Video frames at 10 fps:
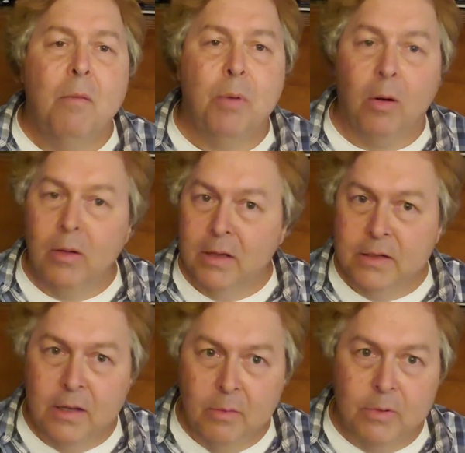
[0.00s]

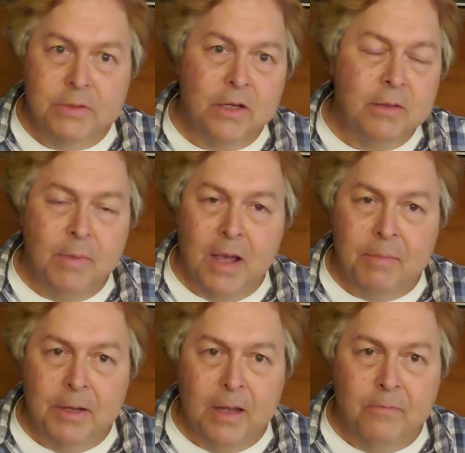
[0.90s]
Poland was on the map
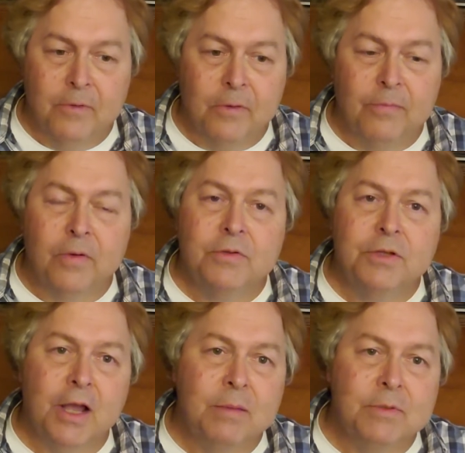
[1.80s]
again for the first
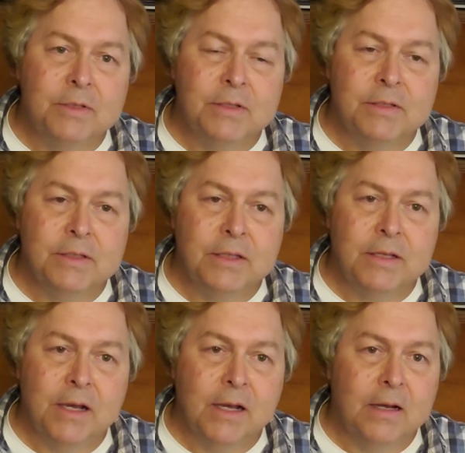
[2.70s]
time since the
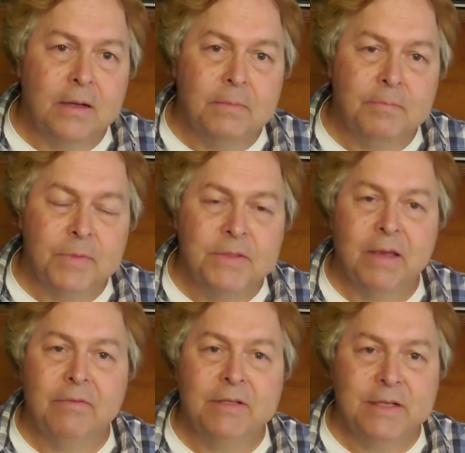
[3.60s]

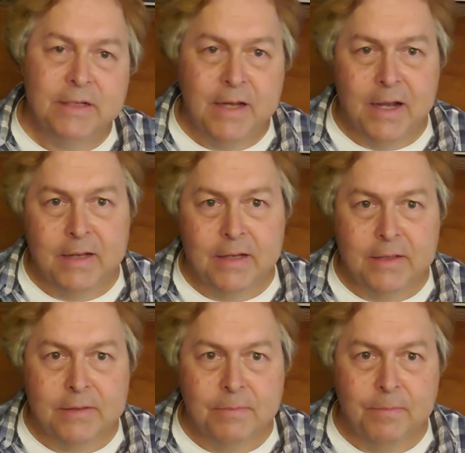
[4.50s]
1790s.